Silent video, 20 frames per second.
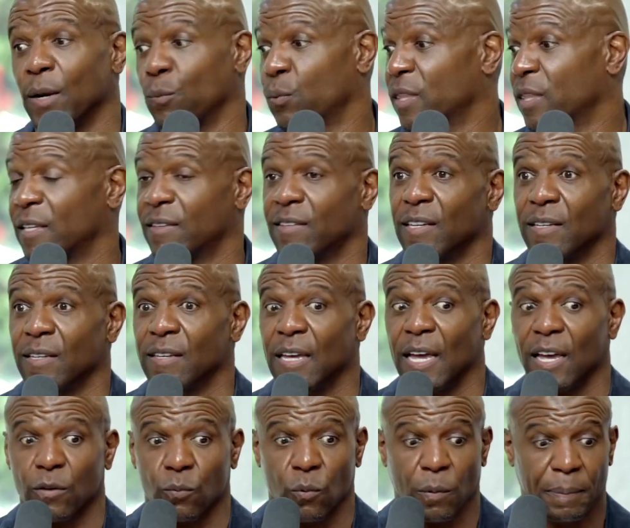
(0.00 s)
it with the
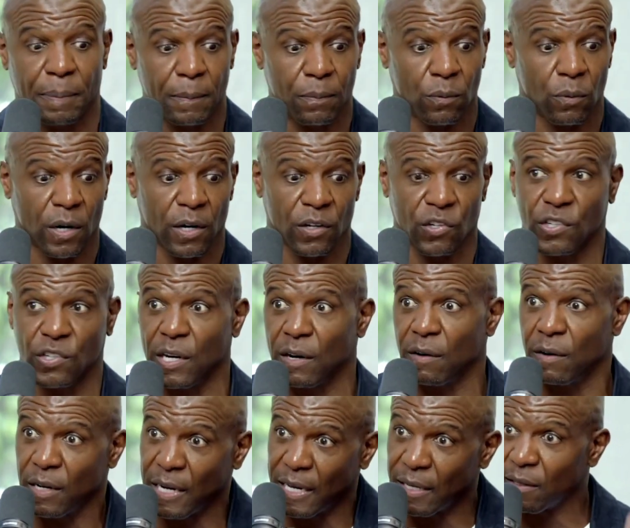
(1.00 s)
TikToks where people are sharing, like